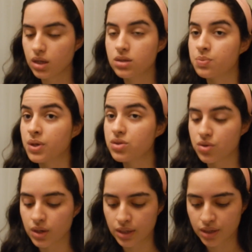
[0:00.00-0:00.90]
It
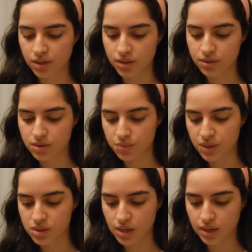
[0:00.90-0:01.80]
smells really good. It
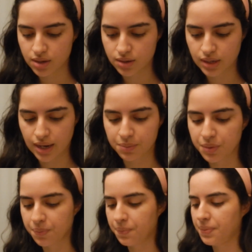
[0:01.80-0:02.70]
smells like
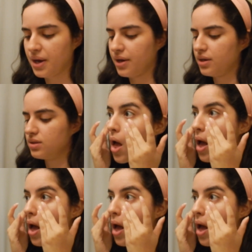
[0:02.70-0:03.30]
lemon pie.